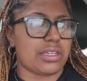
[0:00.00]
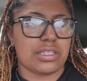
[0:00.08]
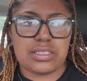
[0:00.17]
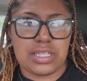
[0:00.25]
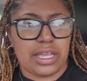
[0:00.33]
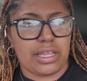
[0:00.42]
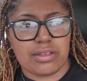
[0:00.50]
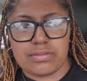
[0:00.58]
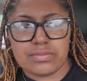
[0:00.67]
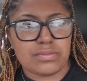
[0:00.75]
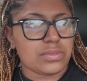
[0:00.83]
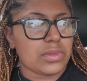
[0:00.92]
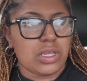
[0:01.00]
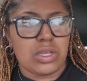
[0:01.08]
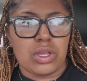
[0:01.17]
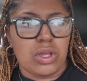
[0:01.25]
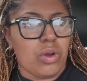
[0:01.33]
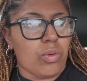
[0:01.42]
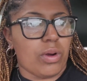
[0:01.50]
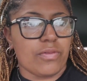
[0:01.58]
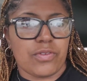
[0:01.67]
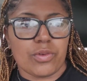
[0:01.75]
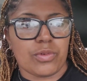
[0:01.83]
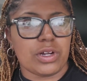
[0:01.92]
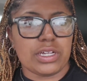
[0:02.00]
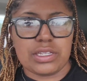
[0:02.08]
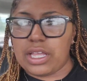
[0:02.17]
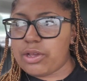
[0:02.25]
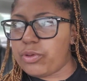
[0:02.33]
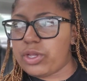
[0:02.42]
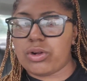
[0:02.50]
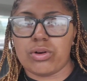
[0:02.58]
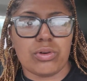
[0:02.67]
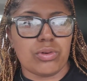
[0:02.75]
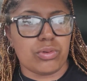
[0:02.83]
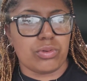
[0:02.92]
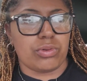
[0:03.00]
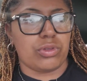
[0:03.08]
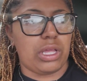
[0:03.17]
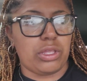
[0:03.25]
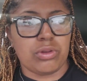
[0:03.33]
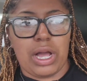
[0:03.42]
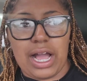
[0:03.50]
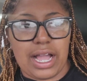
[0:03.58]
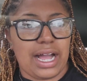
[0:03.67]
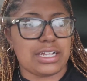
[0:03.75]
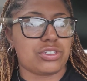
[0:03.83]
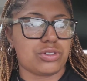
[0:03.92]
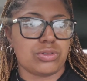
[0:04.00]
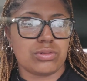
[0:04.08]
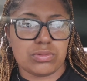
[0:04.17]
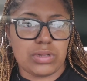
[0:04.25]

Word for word: It's like one for one. Like we cool. You, I got you.